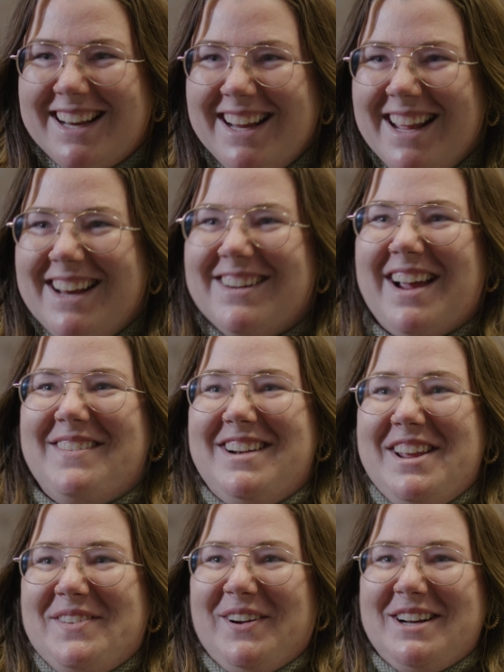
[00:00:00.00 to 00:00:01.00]
right when
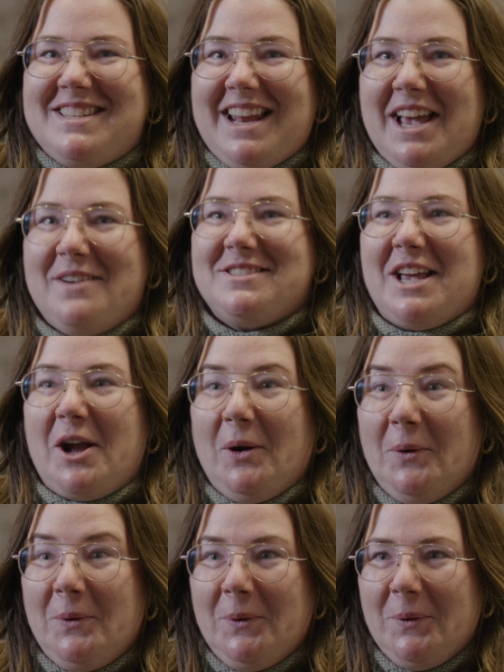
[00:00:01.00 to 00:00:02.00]
you first said it, I was like,
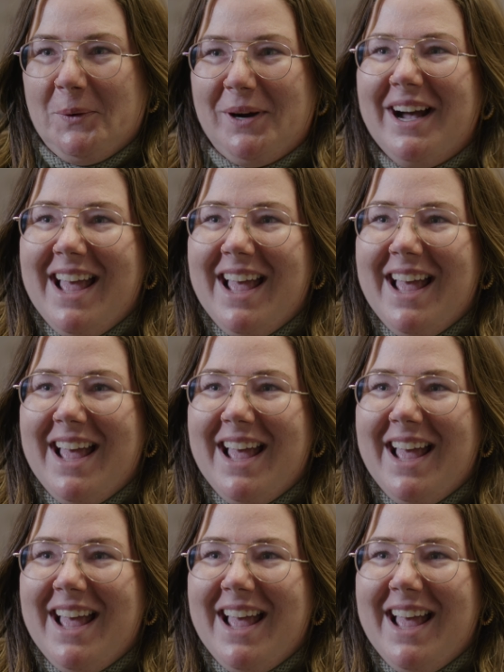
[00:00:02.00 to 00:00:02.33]
"Ooh!" Yeah.